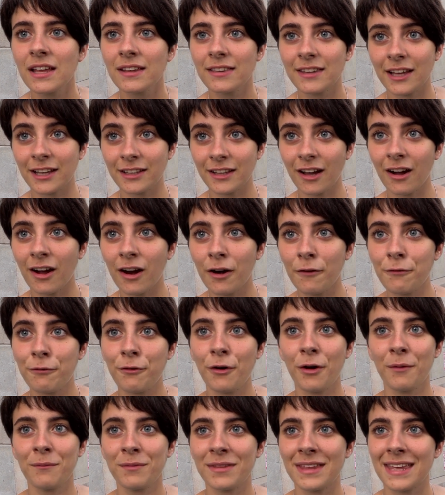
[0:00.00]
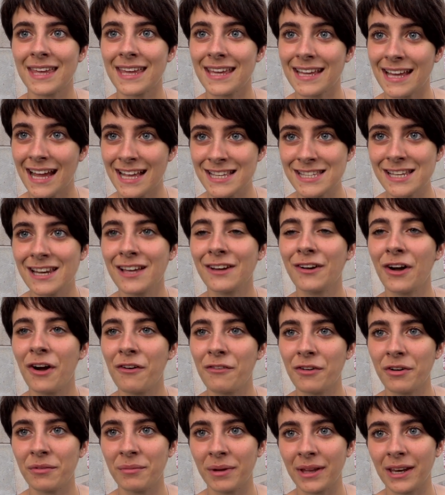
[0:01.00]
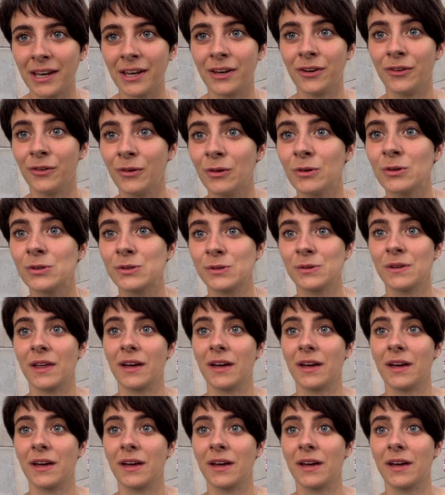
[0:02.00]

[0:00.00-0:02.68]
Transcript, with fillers: that are from the Catalan government and also